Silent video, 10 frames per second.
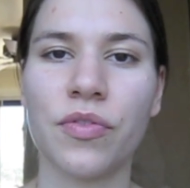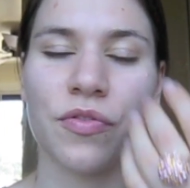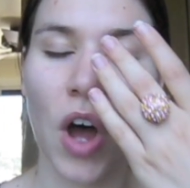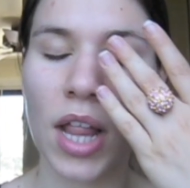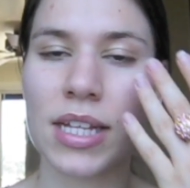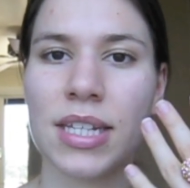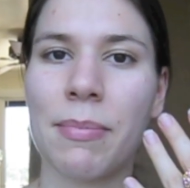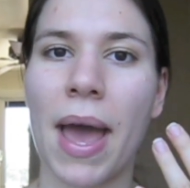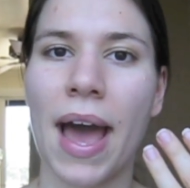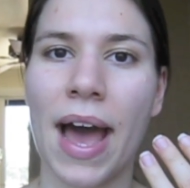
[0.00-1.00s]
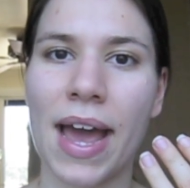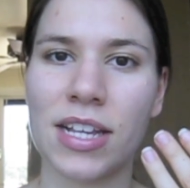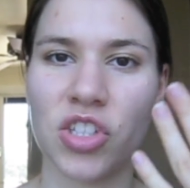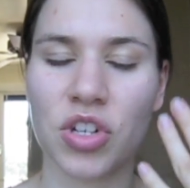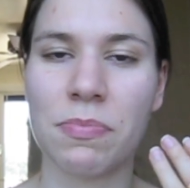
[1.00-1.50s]
fall into my
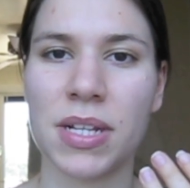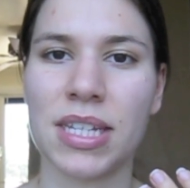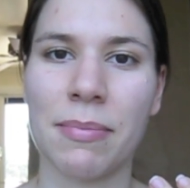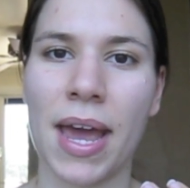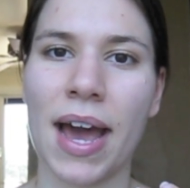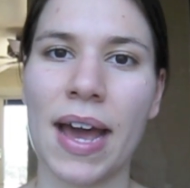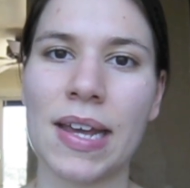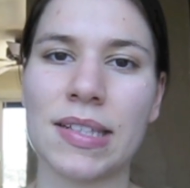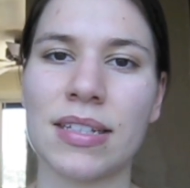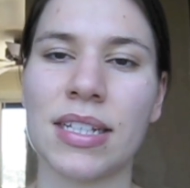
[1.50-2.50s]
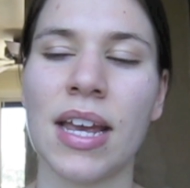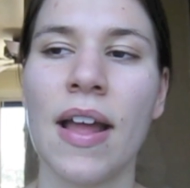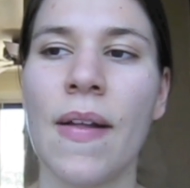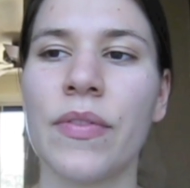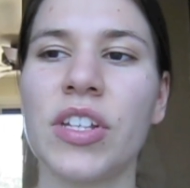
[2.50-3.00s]
eyes, drip into my eyes, and,
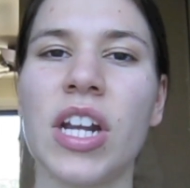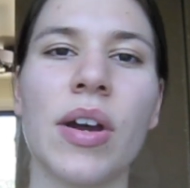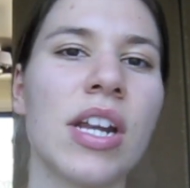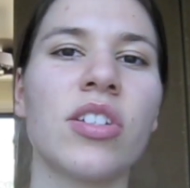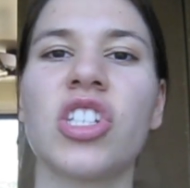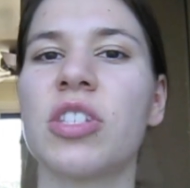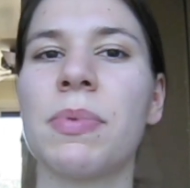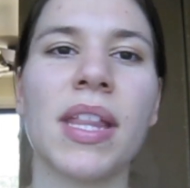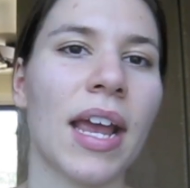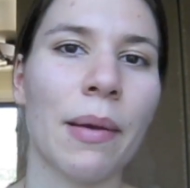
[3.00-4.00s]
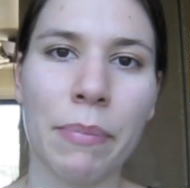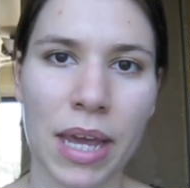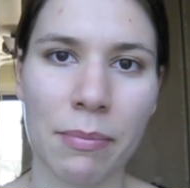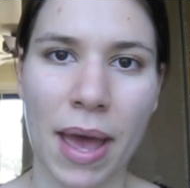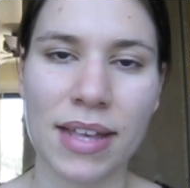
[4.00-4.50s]
it'll just be like a
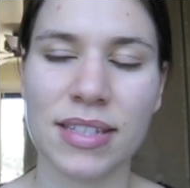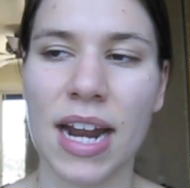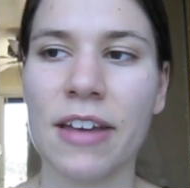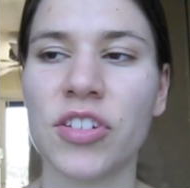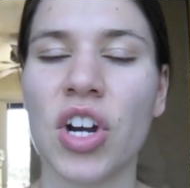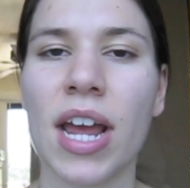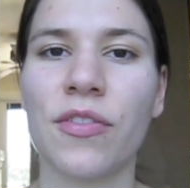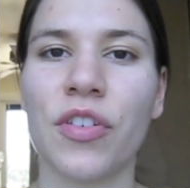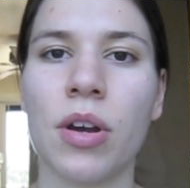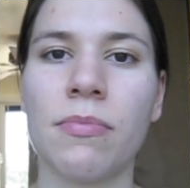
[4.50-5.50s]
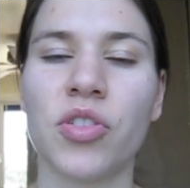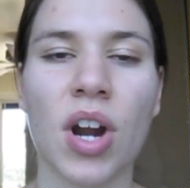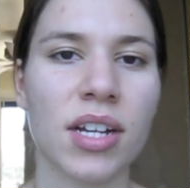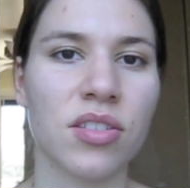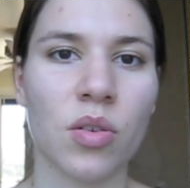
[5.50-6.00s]
big mess. And I've tried from
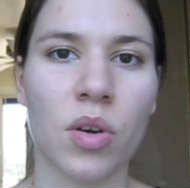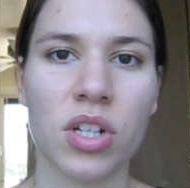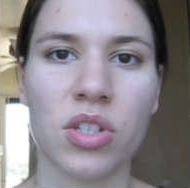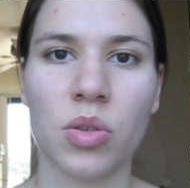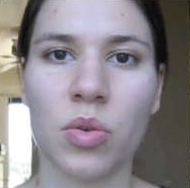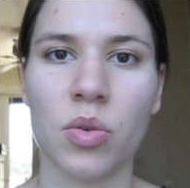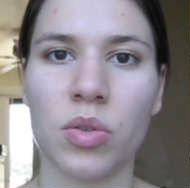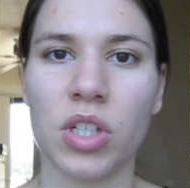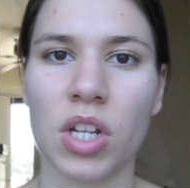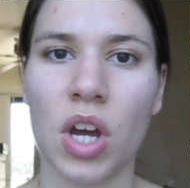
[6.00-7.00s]
drugstore to,